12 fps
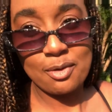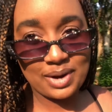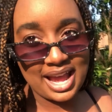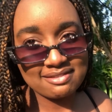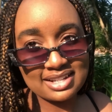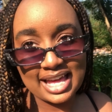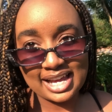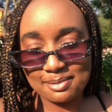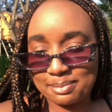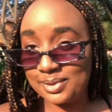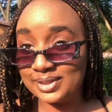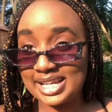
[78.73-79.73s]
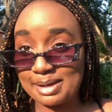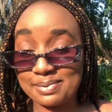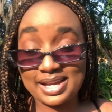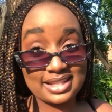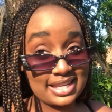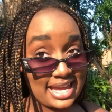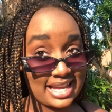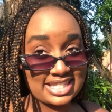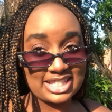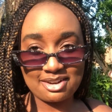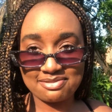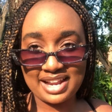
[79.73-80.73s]
We're having like a pool day picnic,
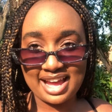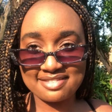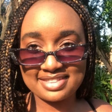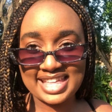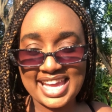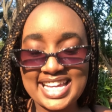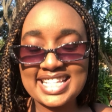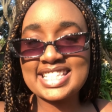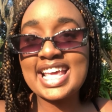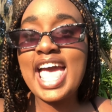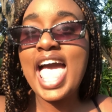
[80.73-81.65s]
soft life things.